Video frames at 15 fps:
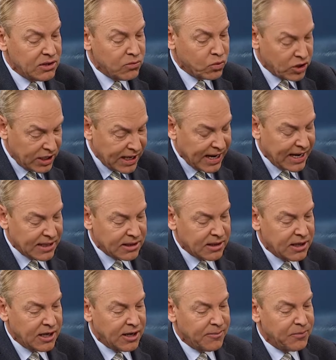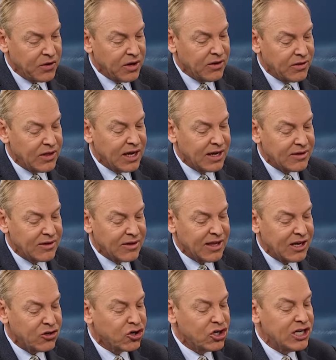were not, that they
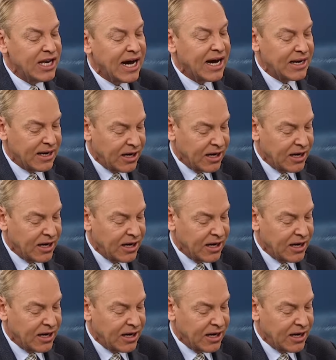could not